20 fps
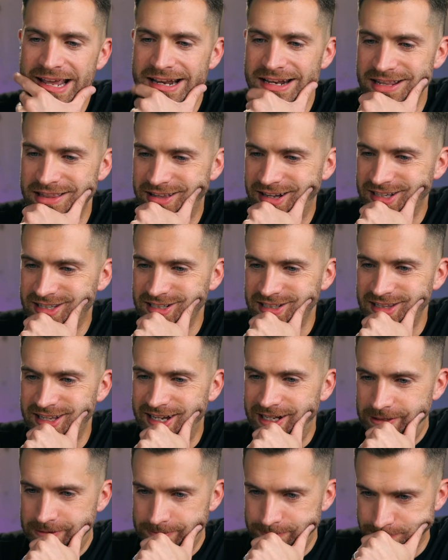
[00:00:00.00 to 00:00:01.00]
had any thoughts on
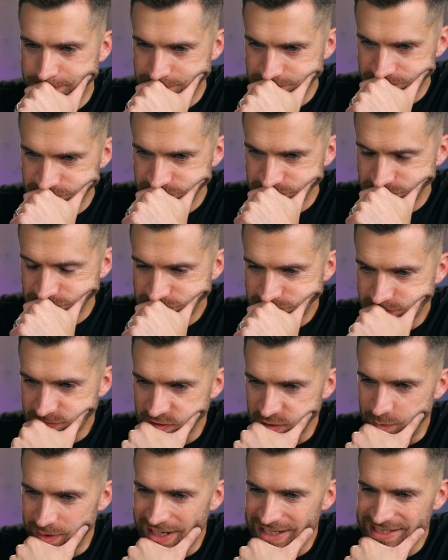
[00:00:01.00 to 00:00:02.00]
that.
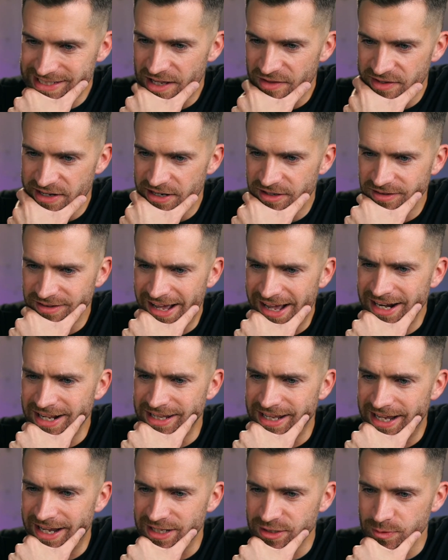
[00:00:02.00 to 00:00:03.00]
We got South Carolina
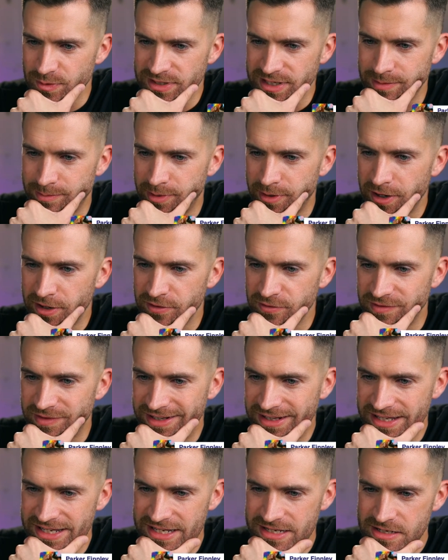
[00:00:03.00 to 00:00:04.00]
in the house. What's up, Parker
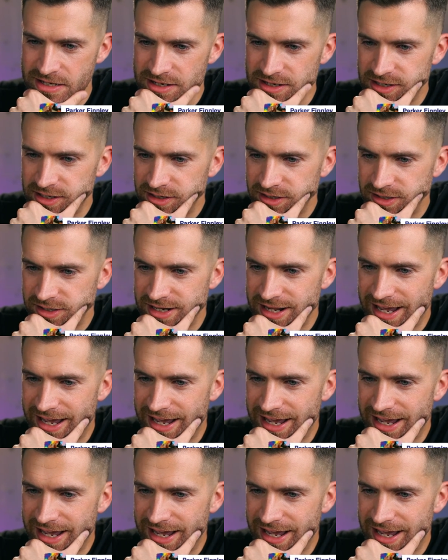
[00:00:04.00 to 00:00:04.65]
Finley? Good to